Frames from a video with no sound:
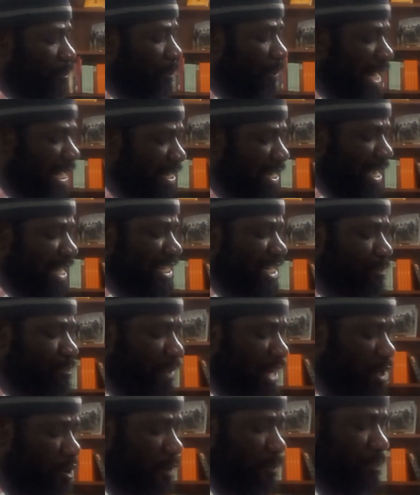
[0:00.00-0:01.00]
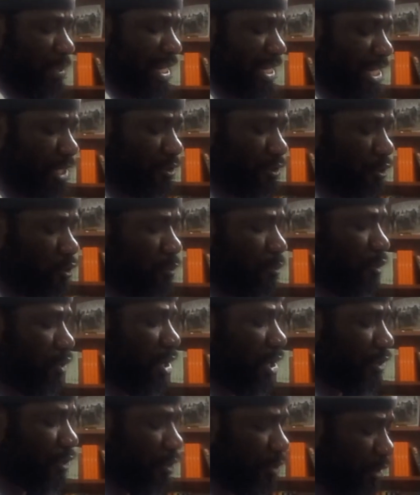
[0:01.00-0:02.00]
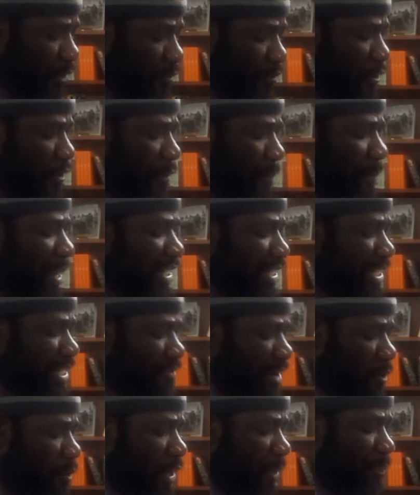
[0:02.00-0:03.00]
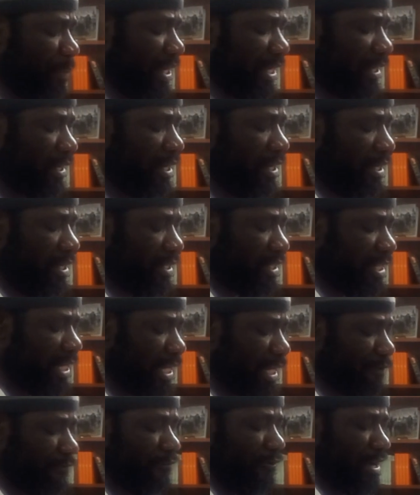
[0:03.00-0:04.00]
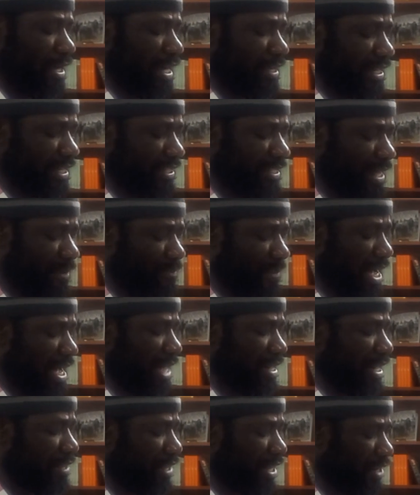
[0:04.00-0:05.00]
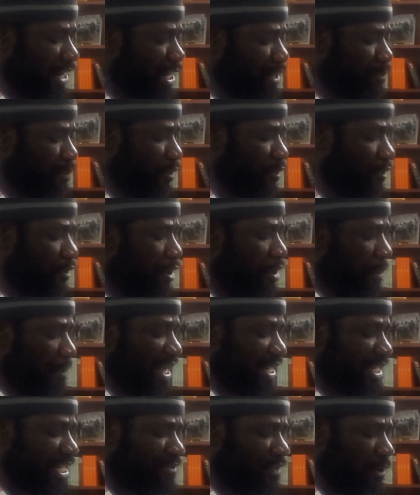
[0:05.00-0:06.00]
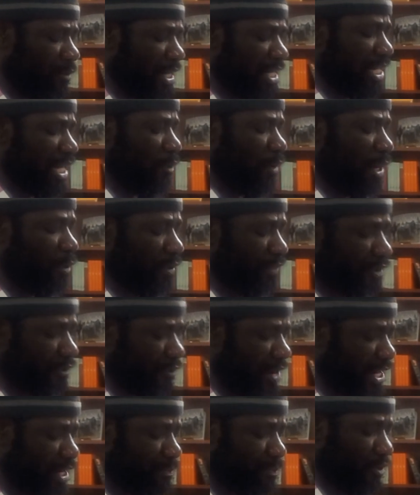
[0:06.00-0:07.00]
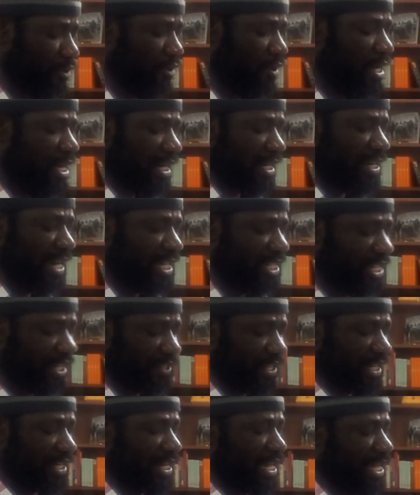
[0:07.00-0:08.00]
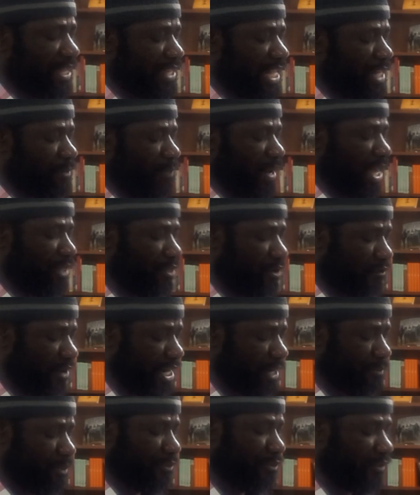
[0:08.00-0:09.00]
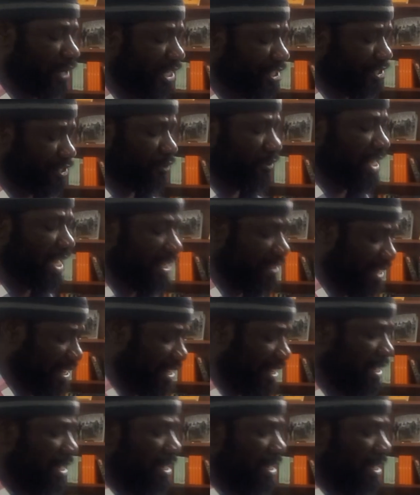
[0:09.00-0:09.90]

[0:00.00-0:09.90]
black ants burrowing back into the Umbugo soil, Madiba weeping, singing for another summer, another rainbow. Madiba went away with the rainbow, clutching the clay that bind the rainbow threads together.